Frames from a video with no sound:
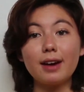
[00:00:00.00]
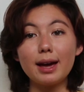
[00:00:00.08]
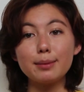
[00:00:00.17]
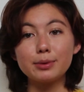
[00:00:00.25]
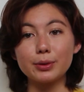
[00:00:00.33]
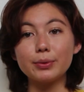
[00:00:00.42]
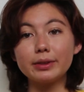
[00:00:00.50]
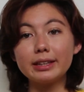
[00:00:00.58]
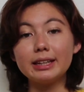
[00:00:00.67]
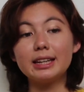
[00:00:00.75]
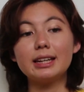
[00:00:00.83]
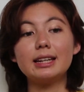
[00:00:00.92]
vibes
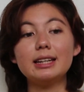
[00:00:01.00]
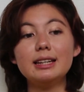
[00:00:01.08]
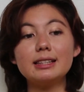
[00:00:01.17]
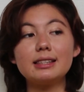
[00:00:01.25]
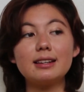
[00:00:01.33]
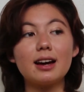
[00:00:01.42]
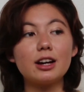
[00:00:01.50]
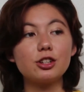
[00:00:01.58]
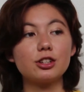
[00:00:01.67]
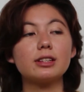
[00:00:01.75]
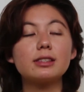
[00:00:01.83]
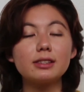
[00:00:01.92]
only is not
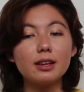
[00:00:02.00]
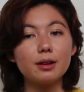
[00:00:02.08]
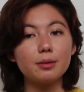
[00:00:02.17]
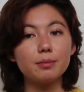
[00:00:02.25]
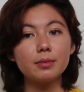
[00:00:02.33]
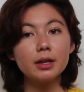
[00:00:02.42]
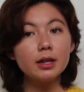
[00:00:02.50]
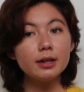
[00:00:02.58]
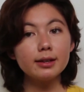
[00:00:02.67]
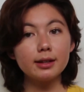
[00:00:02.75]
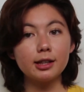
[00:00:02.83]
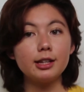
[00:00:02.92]
just some
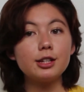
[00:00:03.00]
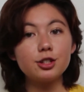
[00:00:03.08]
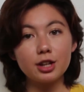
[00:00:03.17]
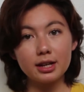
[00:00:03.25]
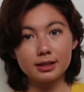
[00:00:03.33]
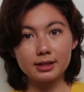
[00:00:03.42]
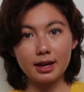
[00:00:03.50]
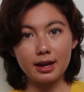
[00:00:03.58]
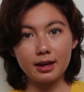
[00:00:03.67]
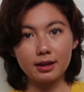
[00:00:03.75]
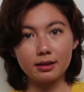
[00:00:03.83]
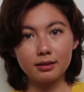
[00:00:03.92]
cliche
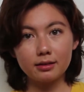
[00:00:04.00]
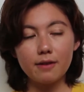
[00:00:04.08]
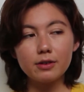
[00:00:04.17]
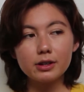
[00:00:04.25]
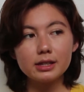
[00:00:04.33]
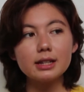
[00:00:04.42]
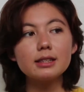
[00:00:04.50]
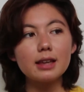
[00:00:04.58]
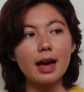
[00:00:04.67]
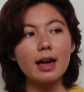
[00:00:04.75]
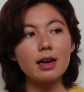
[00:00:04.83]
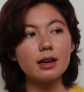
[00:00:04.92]
saying. Ever since
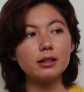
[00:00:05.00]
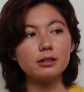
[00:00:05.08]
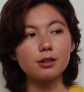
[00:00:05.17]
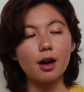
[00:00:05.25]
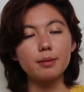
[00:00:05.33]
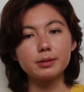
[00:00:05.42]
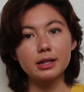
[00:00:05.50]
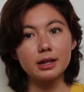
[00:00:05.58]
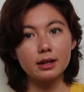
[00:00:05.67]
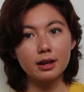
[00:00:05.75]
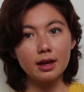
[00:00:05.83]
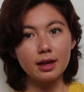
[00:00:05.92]
I
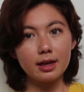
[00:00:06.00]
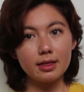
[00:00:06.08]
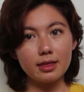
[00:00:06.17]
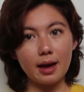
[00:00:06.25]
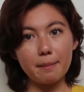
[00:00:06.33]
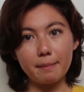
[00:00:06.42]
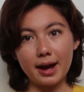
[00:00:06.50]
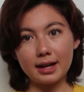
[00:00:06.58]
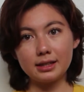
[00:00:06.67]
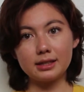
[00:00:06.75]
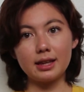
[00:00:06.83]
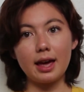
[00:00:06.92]
adopted that
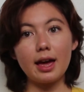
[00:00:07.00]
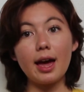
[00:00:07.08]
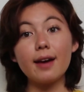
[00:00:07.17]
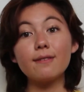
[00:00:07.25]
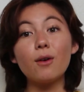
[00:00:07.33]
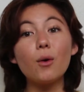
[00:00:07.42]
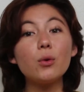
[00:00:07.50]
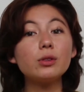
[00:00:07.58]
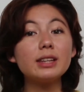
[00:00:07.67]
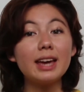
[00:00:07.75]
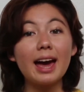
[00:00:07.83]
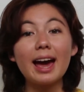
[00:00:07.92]
mindset, I've
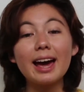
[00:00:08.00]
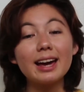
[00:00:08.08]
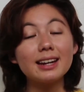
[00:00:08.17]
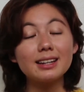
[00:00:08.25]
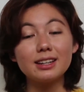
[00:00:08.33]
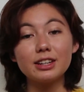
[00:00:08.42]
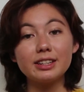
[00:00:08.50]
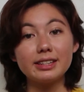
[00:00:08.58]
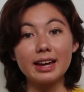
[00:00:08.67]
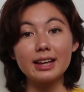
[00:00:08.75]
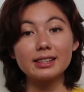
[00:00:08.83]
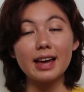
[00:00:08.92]
only had good
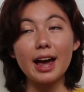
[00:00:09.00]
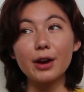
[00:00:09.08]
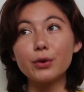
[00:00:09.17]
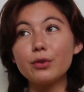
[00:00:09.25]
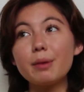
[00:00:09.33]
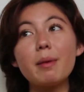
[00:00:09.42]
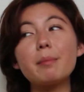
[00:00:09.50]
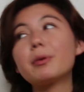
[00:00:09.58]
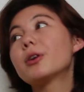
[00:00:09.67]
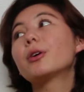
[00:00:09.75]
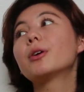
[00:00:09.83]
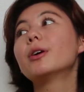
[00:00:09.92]
days. I don't
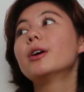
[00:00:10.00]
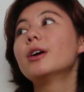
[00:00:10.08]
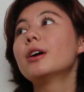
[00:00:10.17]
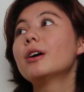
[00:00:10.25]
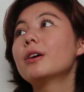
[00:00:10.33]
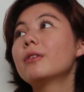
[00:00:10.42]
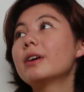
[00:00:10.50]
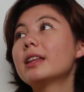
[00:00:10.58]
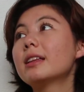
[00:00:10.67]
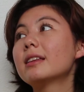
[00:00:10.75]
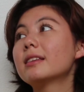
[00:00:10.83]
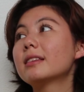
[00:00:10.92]
remember
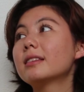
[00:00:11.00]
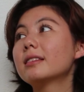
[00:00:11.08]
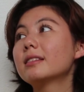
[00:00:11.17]
when